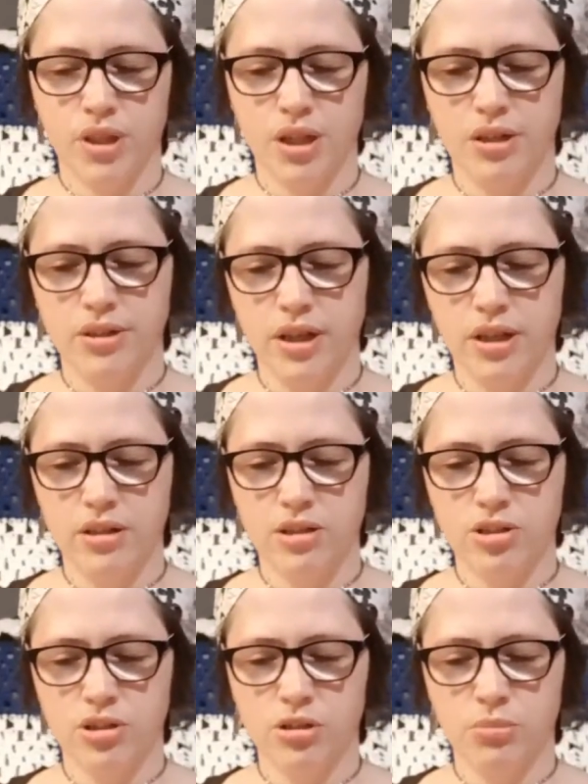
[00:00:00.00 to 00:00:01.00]
An inner
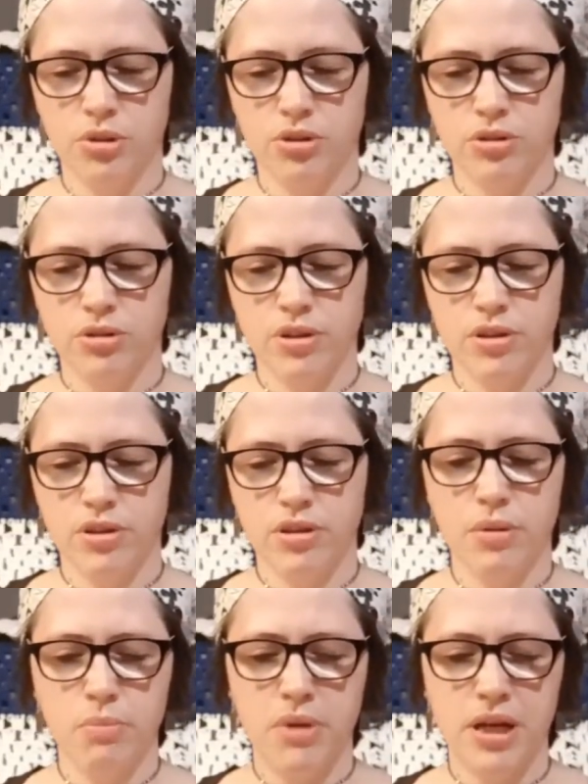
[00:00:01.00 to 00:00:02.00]
turmoil
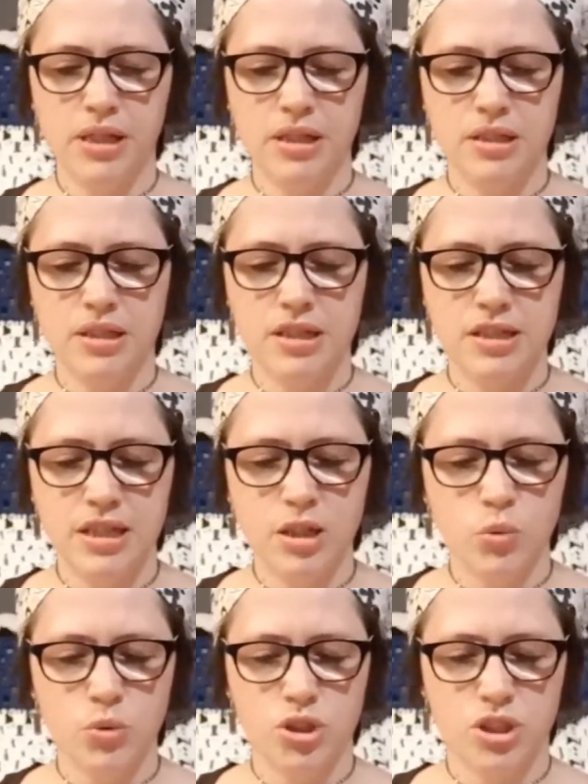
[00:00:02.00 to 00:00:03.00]
that merely
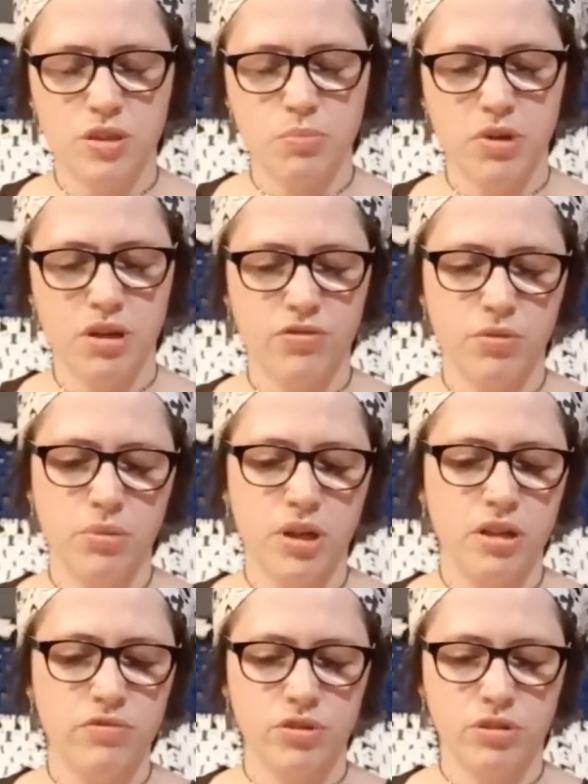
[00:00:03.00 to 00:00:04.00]
distinguishes me from
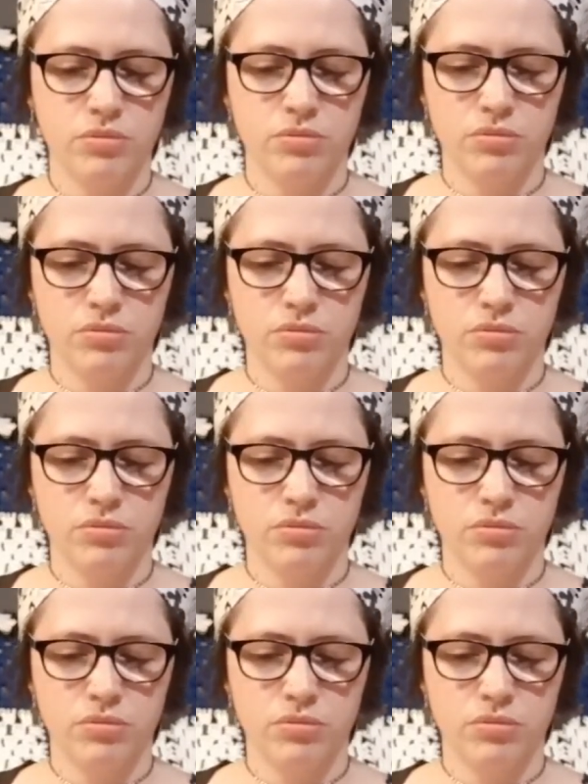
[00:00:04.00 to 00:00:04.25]
evil.